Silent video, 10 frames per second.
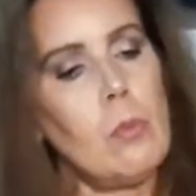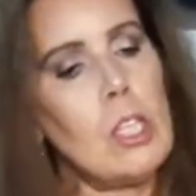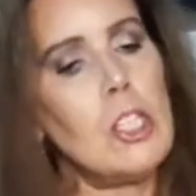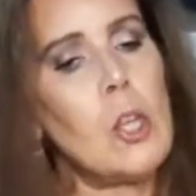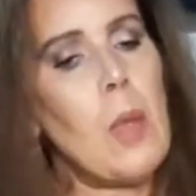
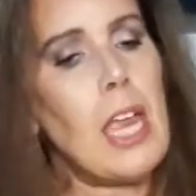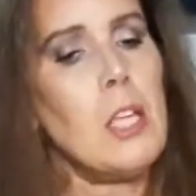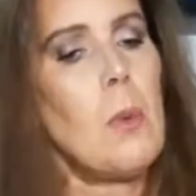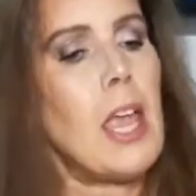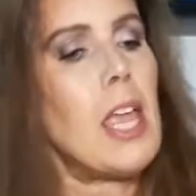so
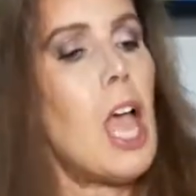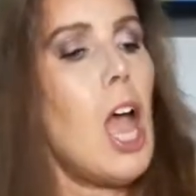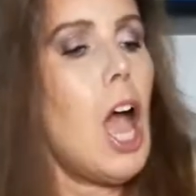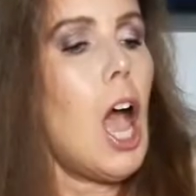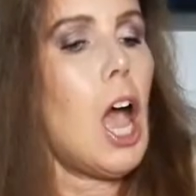anyway,
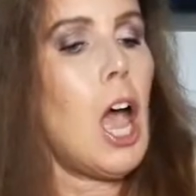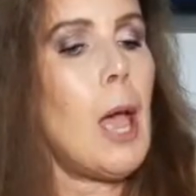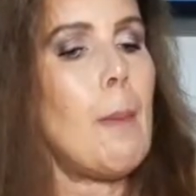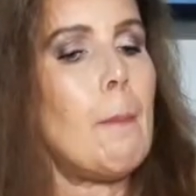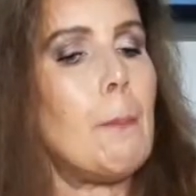
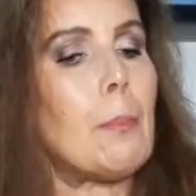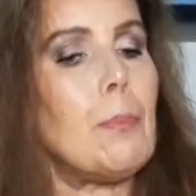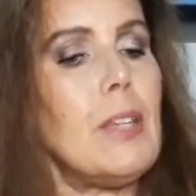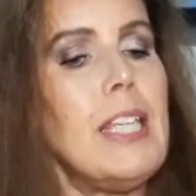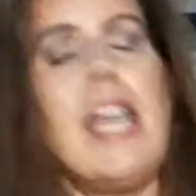
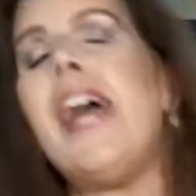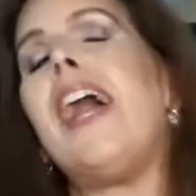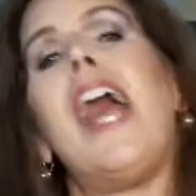yeah,